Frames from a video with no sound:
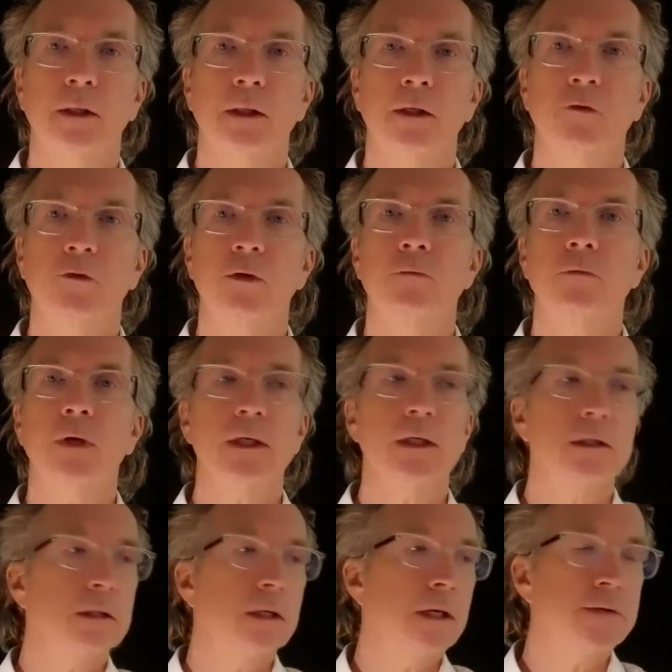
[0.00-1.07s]
because I
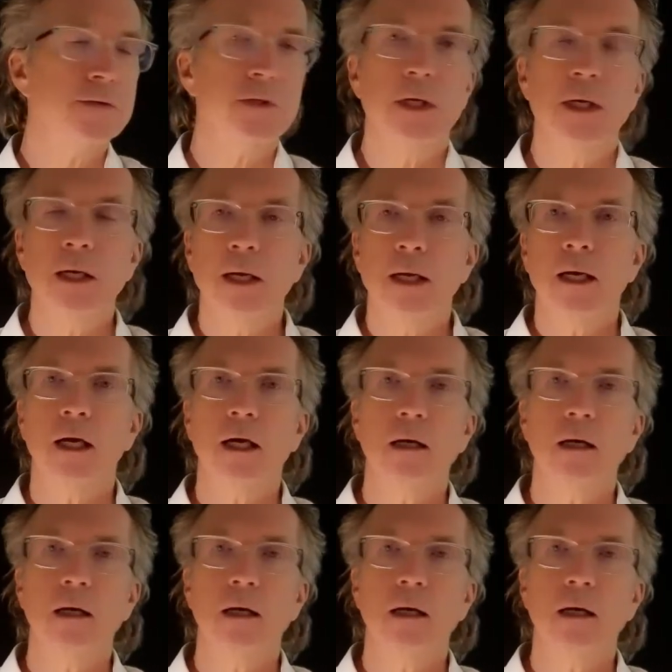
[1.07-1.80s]
recognize how